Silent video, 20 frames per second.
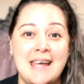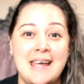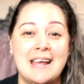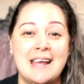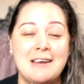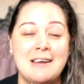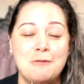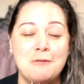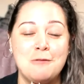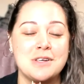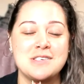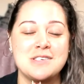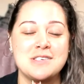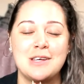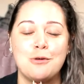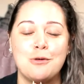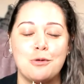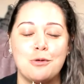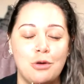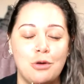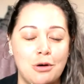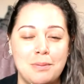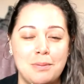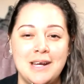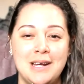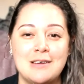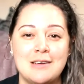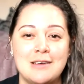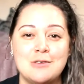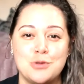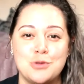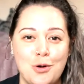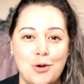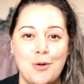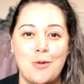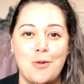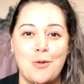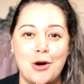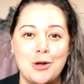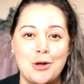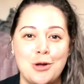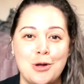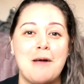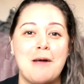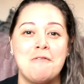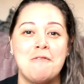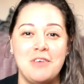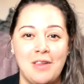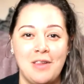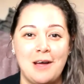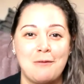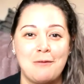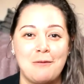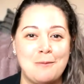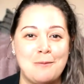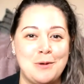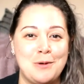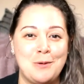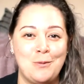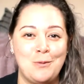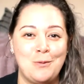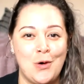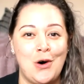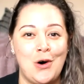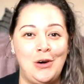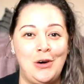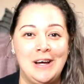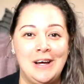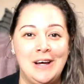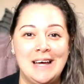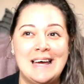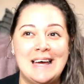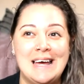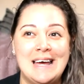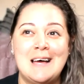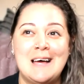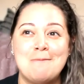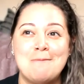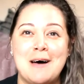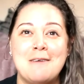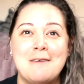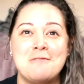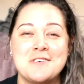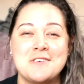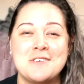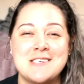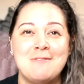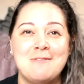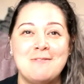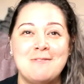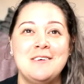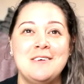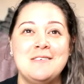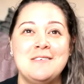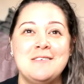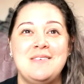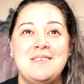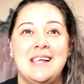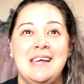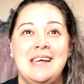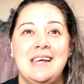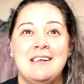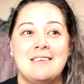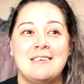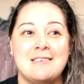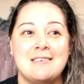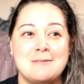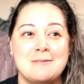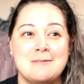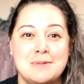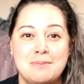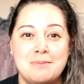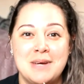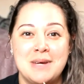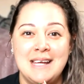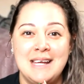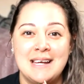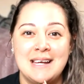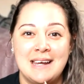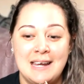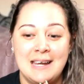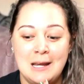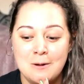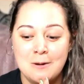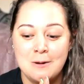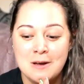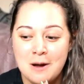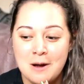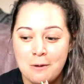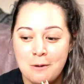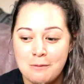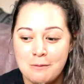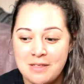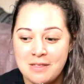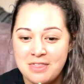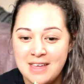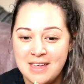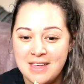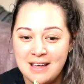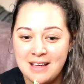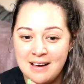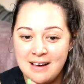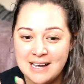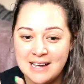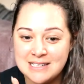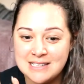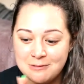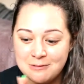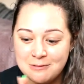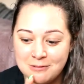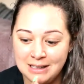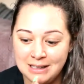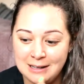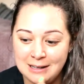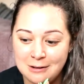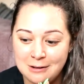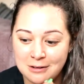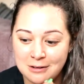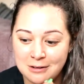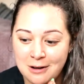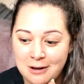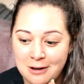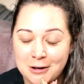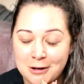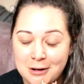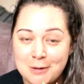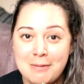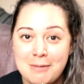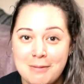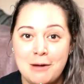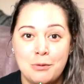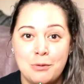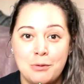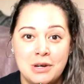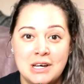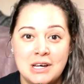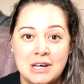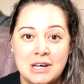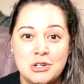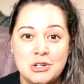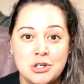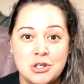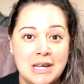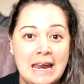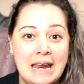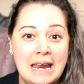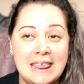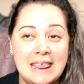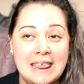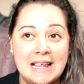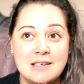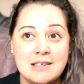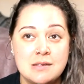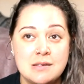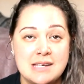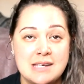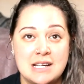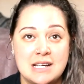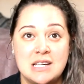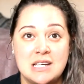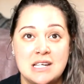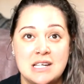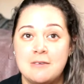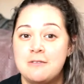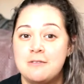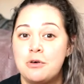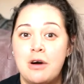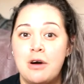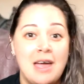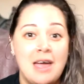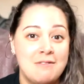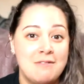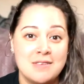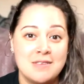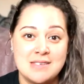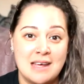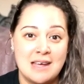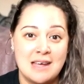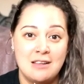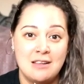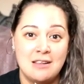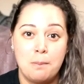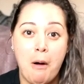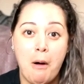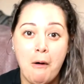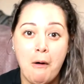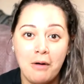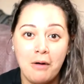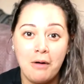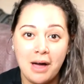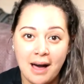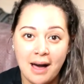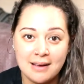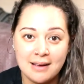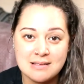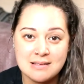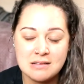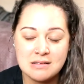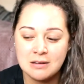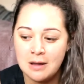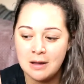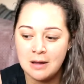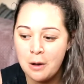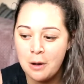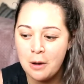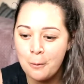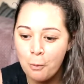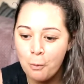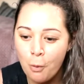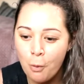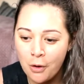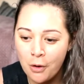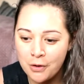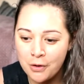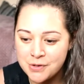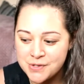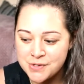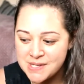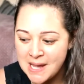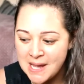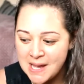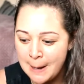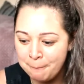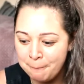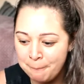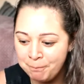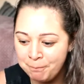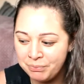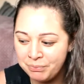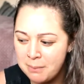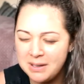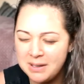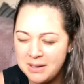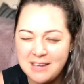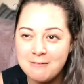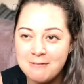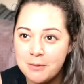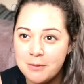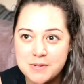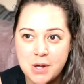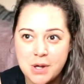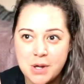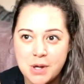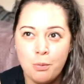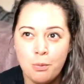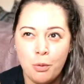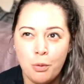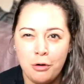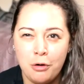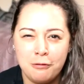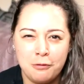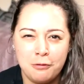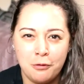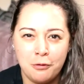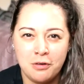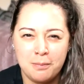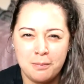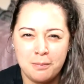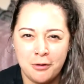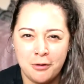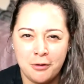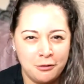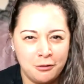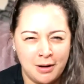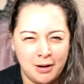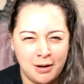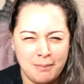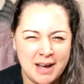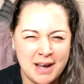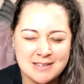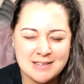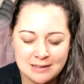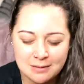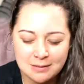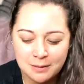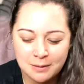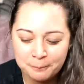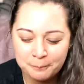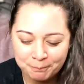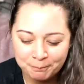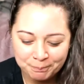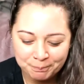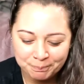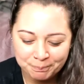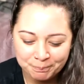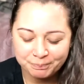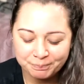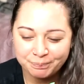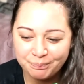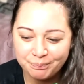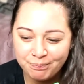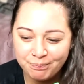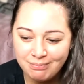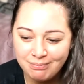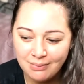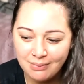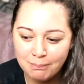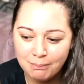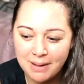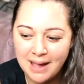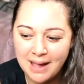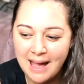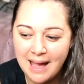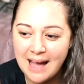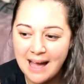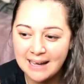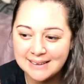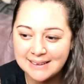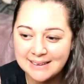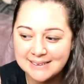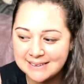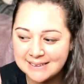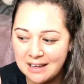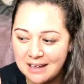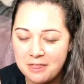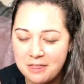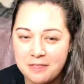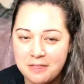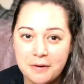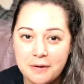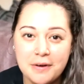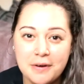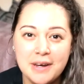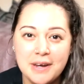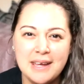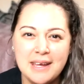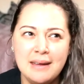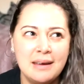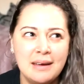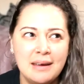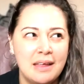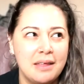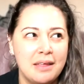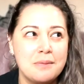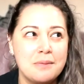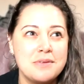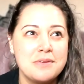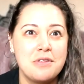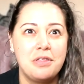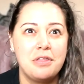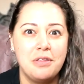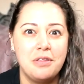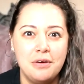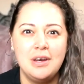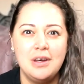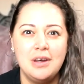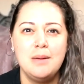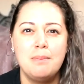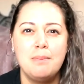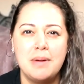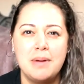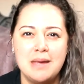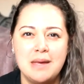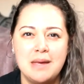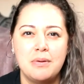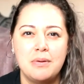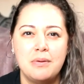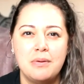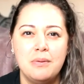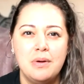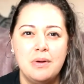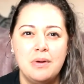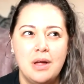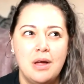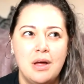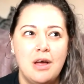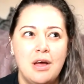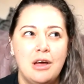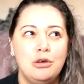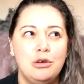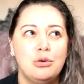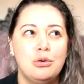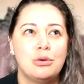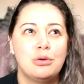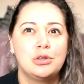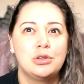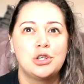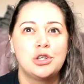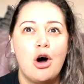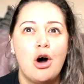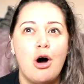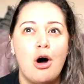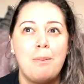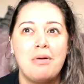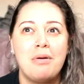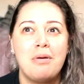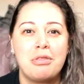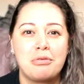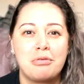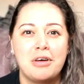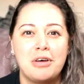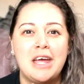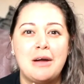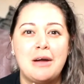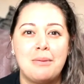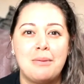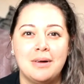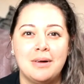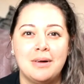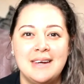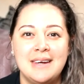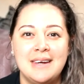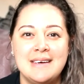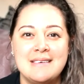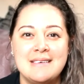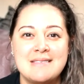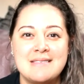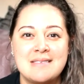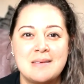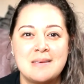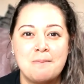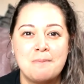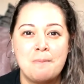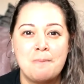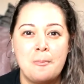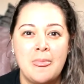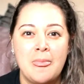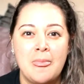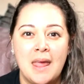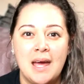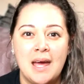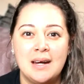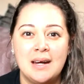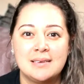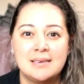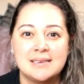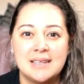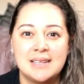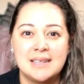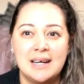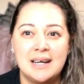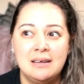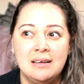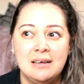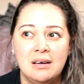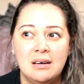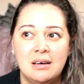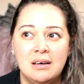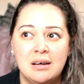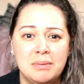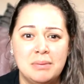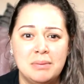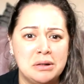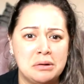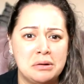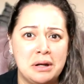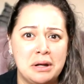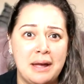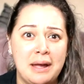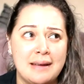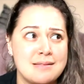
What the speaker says: And if you're listening, you're not a peanut, do not worry. You might feel like one, but you're not. But for someone who is feeling a little bit peanutty, one thing I did really early on in my walnut journey, and I think this was actually before I even started the podcast, was I believe it was homework for a program I did. But ask 30 people your top 3 qualities. And I was like, oh my God, okay.